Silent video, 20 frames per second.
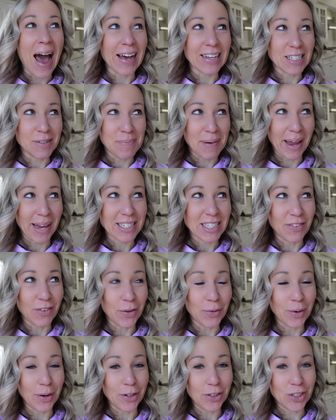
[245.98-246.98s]
aspects of
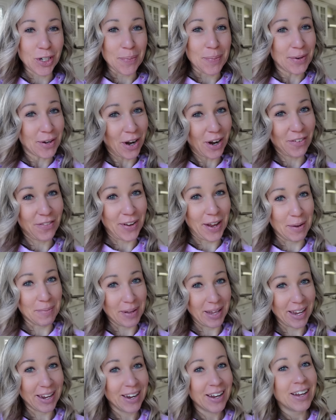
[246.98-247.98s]
a road trip in our
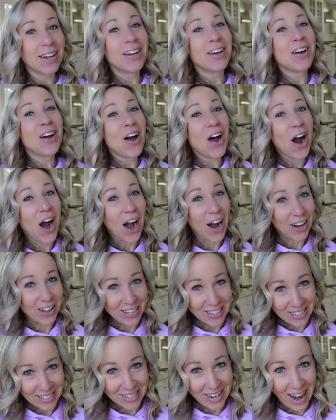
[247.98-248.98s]
family are
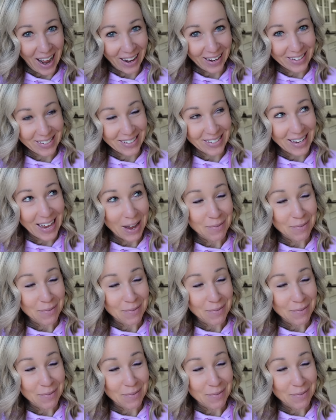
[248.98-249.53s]
the snacks.